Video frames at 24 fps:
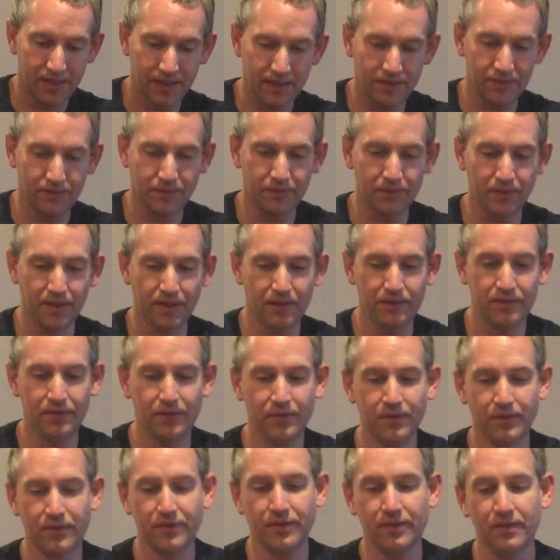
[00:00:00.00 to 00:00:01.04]
That's way
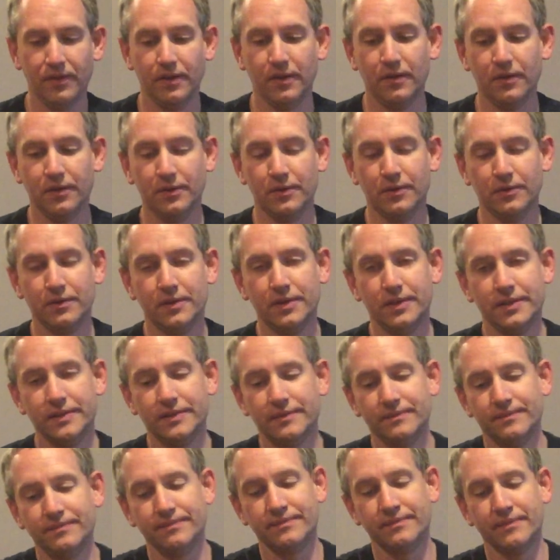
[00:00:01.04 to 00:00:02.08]
too slow.
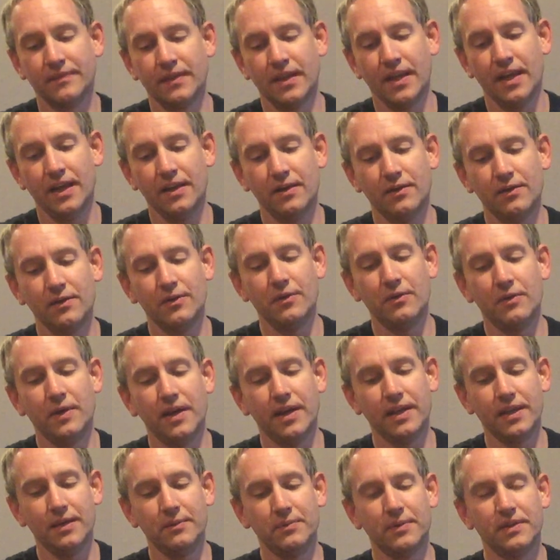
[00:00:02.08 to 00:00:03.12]
I don't know
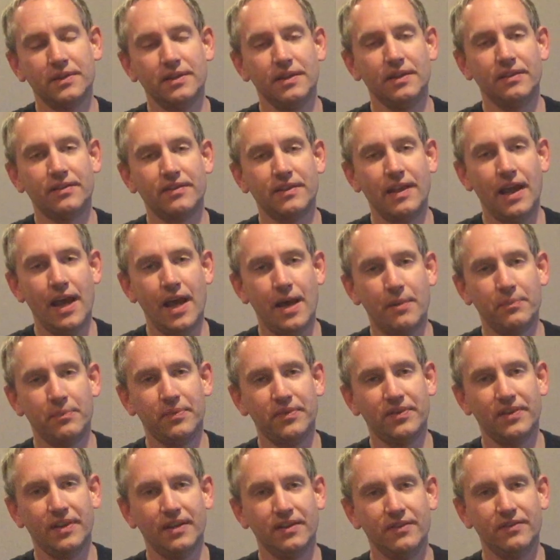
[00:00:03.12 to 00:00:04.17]
why they put these
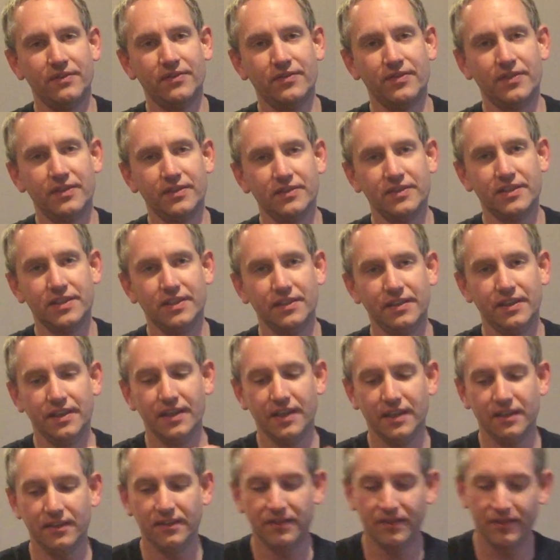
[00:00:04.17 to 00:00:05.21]
caps on for chili
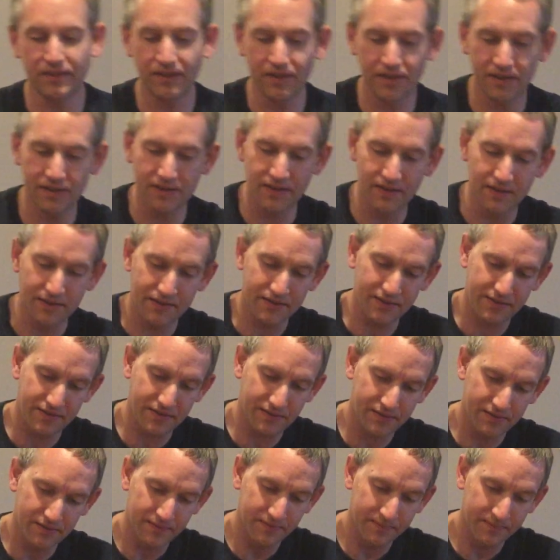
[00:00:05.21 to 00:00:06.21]
heads like us.